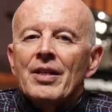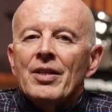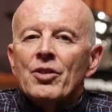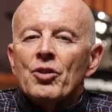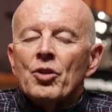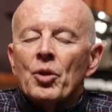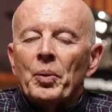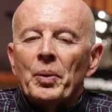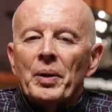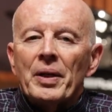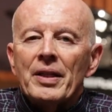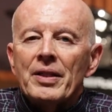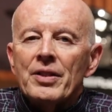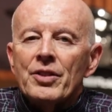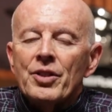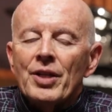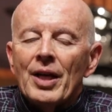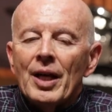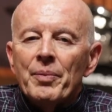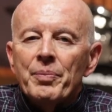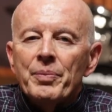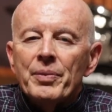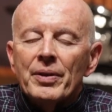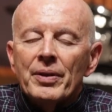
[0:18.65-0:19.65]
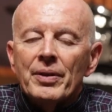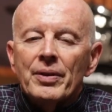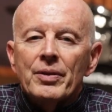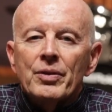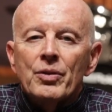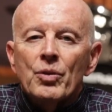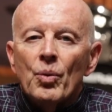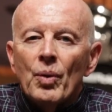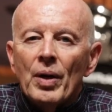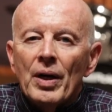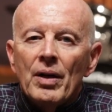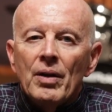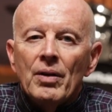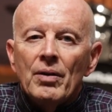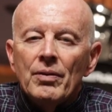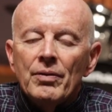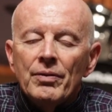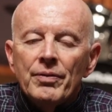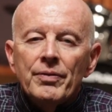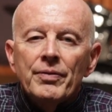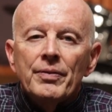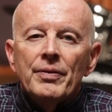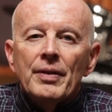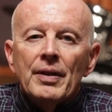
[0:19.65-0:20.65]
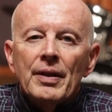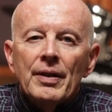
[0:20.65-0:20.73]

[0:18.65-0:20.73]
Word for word: So we're in chapter 12,